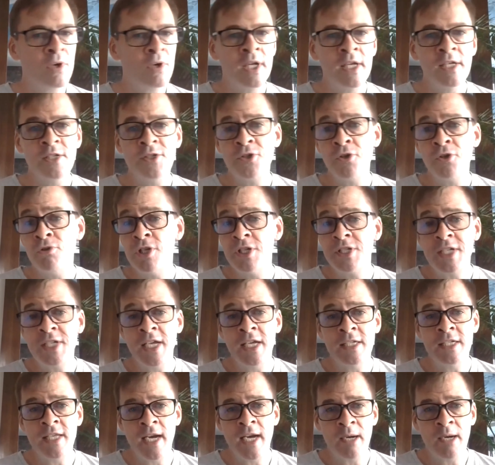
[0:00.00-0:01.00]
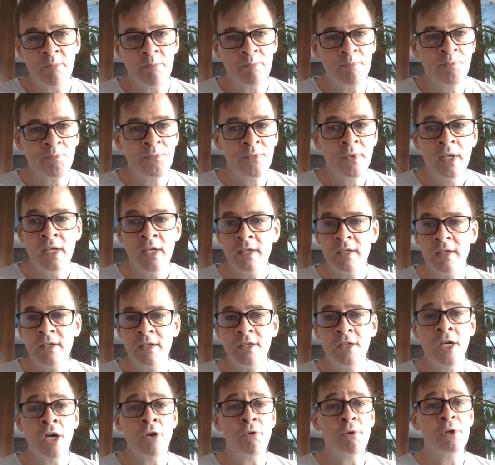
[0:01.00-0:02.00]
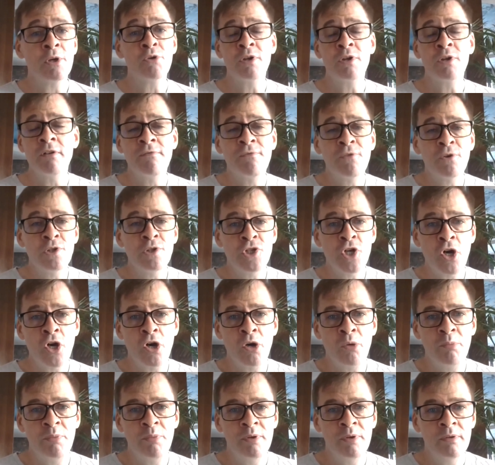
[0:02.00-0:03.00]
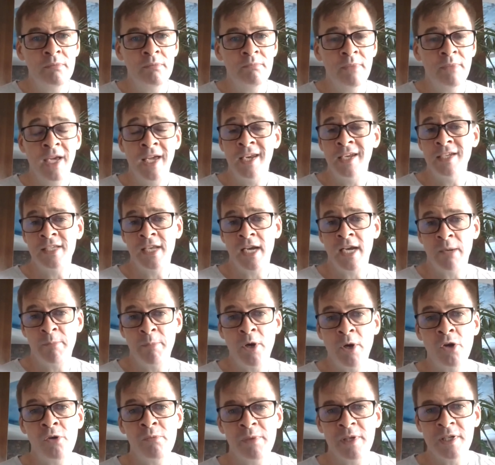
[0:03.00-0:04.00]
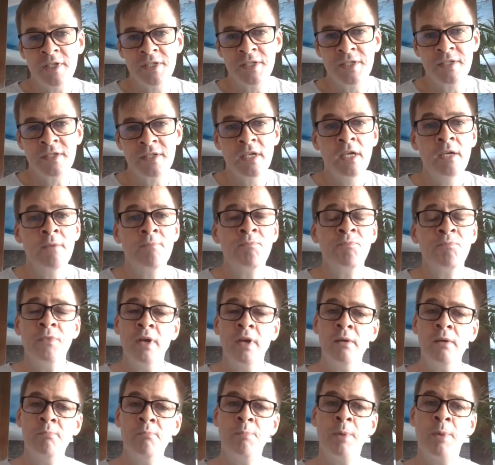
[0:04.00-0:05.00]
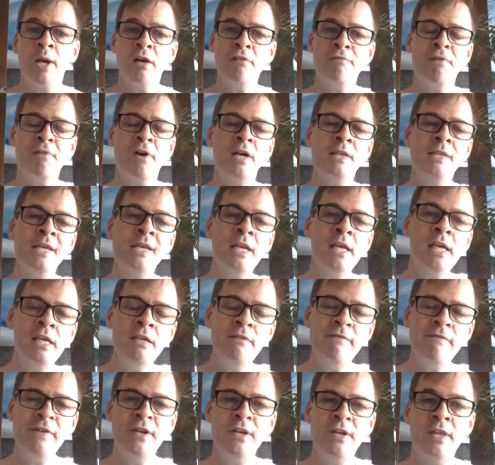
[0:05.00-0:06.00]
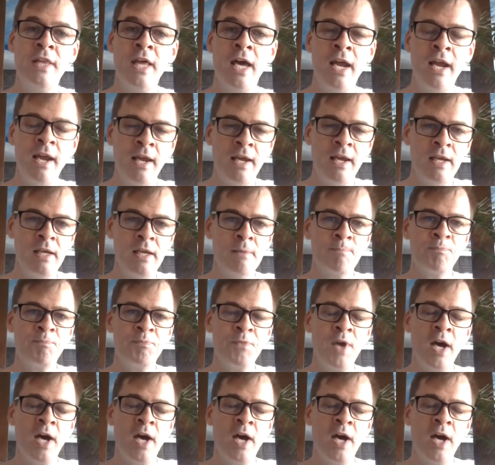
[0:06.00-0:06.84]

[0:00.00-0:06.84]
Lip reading: kids who just ended up going looking for a job and ended up homeless. But I find that even they